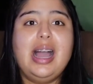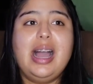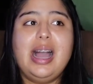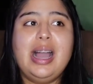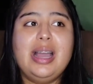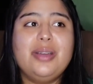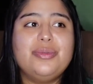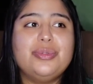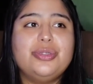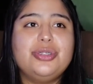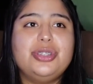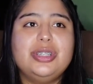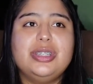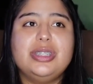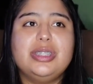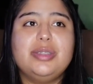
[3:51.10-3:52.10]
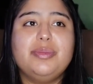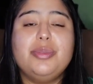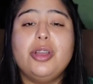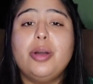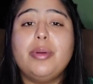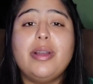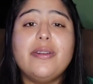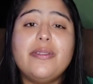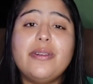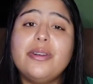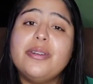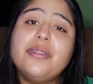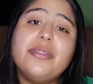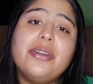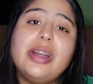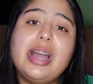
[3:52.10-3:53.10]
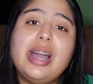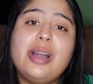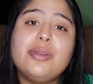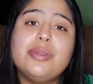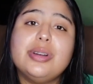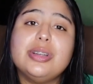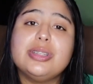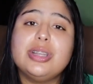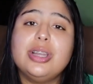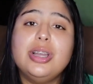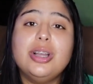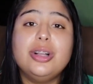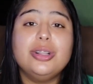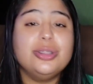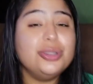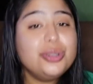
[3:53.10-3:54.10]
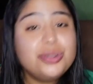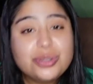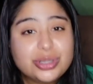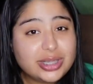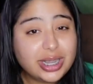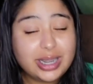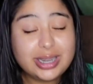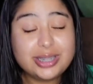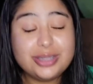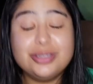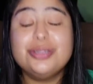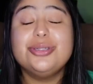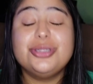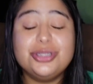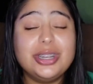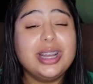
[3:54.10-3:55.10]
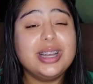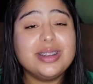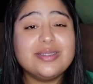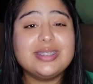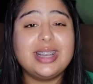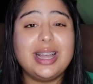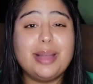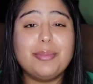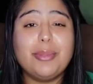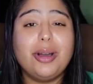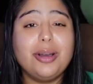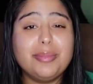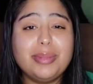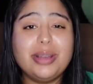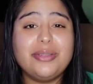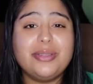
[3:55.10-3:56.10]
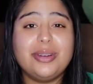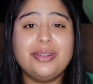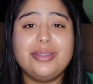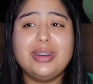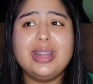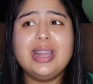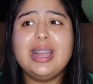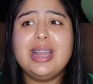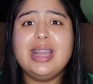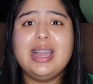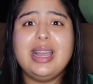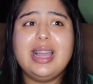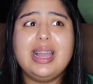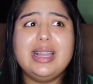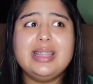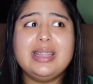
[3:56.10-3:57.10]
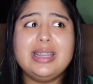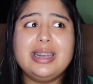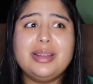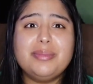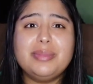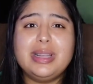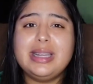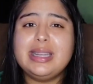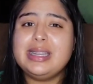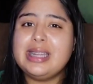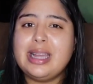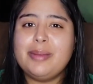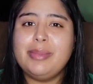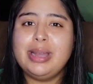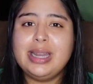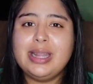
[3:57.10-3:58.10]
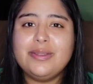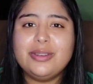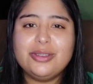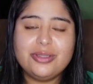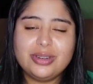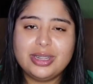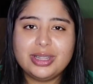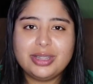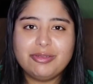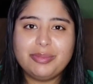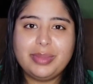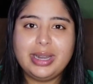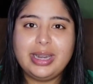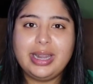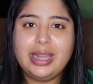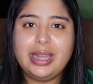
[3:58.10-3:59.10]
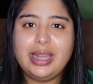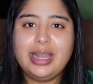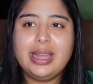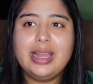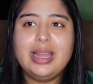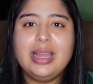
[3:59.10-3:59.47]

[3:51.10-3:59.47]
I will just be on my phone for hours, lose track of time on my phone. And then I'm like, damn, I didn't even do nothing with my day.